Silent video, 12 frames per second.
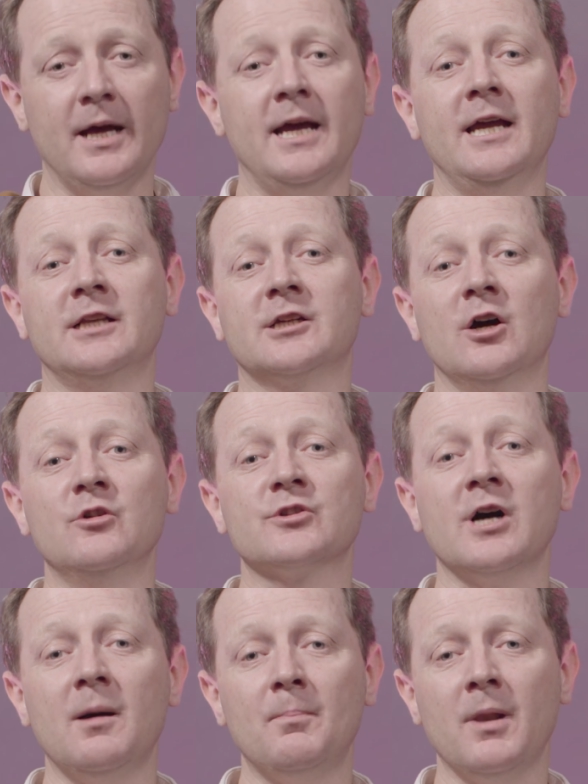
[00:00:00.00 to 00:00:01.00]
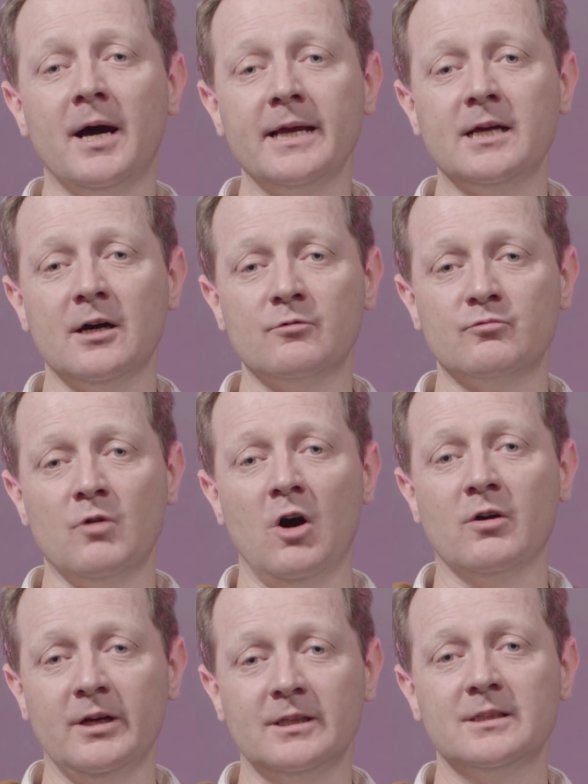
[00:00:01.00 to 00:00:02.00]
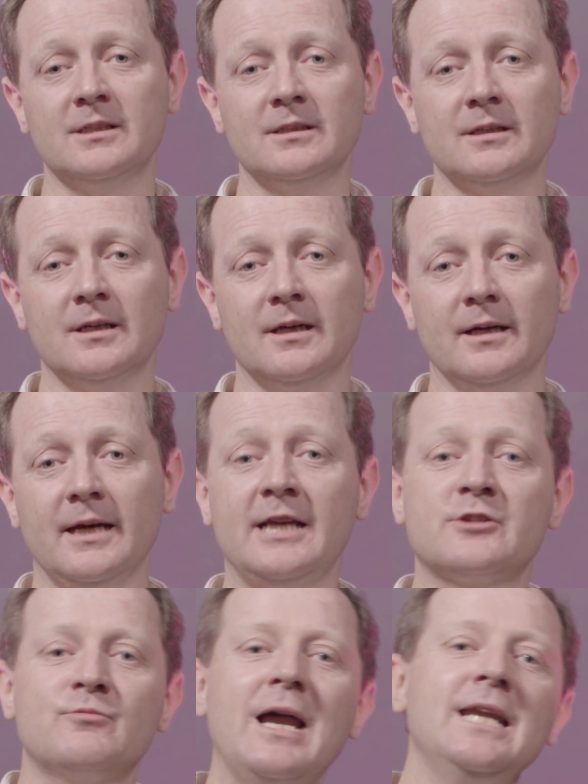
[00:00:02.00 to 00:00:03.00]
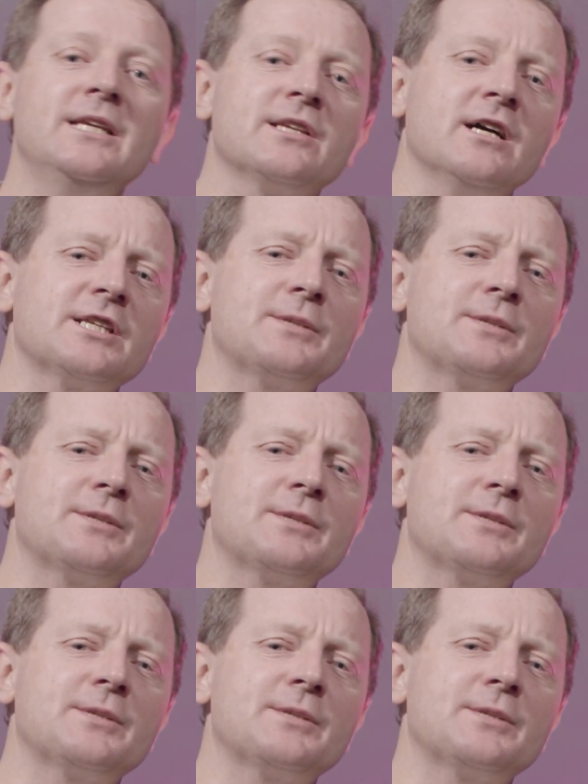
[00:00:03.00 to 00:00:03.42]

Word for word: it goes up like a rocket. Its rallies are